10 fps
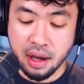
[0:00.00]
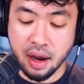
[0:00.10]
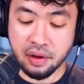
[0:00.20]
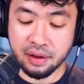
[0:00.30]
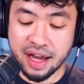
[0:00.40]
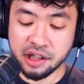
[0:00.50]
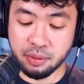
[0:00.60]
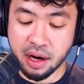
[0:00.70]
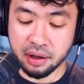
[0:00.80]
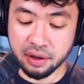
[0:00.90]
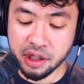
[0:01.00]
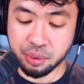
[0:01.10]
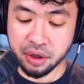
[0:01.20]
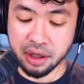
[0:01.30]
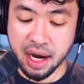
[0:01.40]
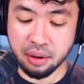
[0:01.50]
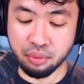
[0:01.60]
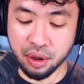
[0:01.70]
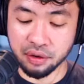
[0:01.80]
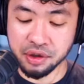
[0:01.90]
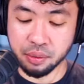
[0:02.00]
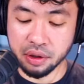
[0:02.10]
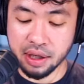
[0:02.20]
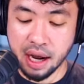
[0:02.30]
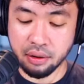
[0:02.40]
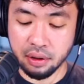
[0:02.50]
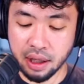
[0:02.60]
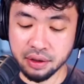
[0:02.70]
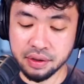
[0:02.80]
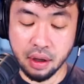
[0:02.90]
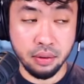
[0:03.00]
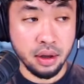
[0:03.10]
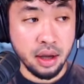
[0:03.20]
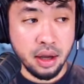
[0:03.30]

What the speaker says: And then last but not least, we're going to kind of bring this one down like so.